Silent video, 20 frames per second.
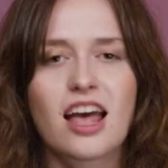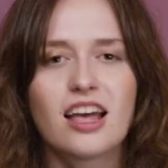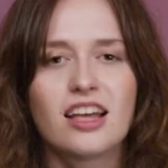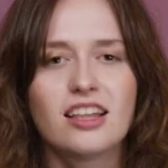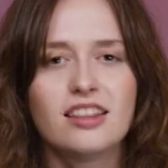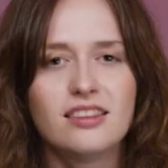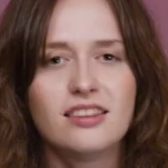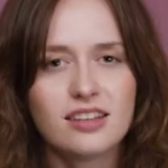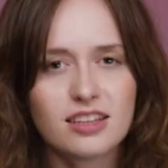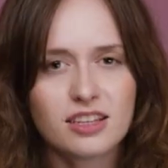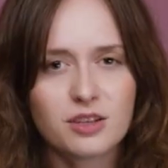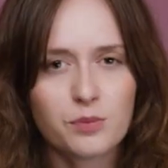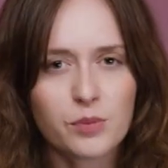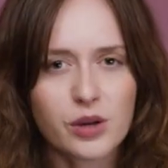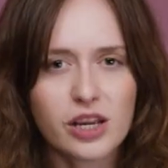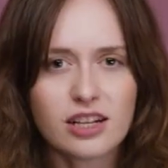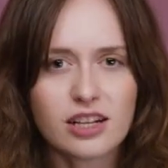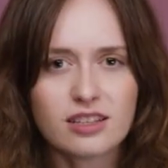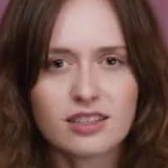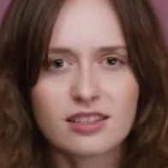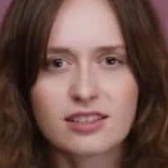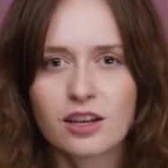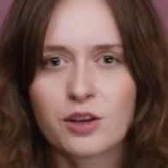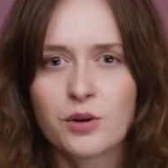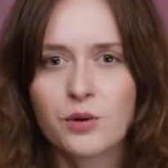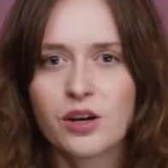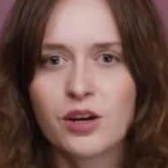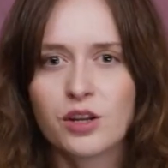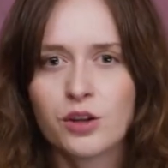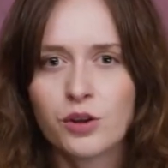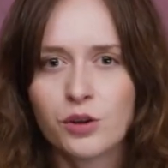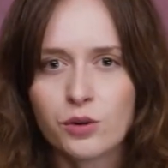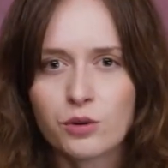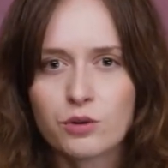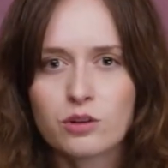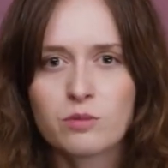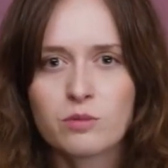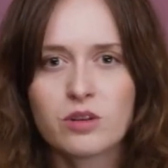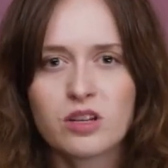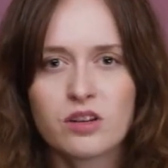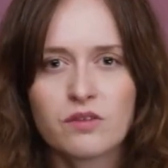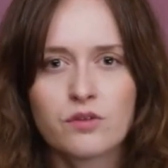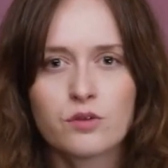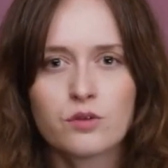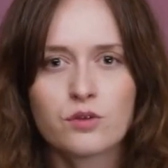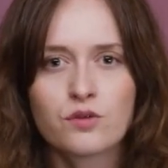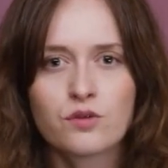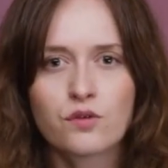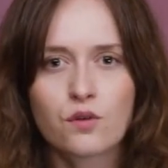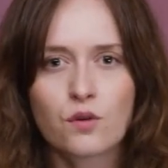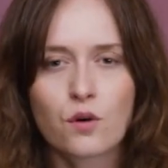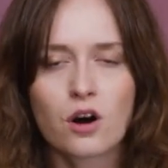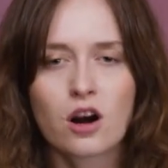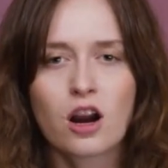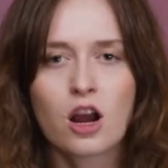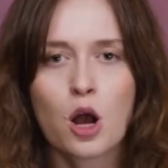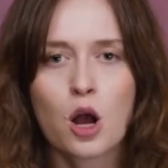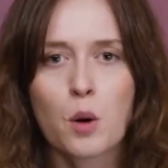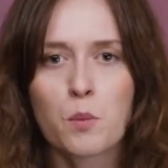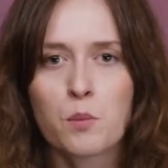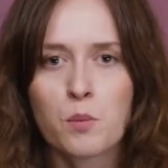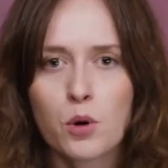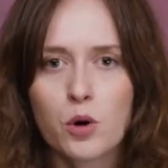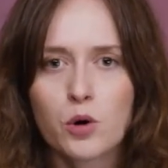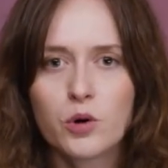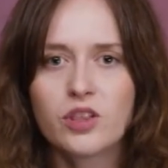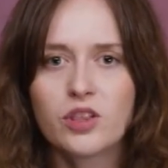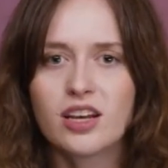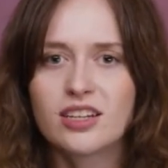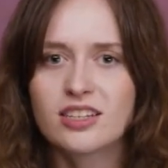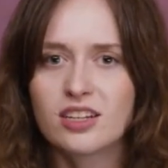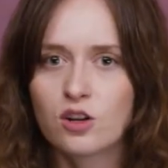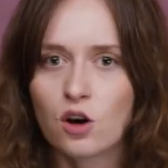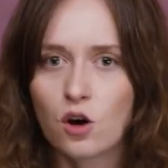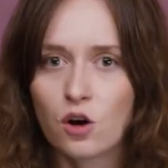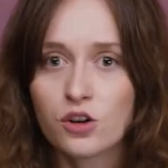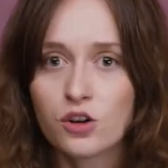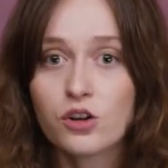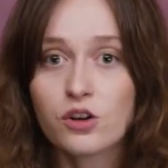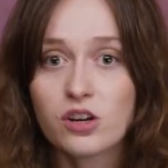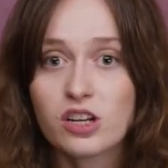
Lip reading: This means that you can use MiniFuse 4 both as an audio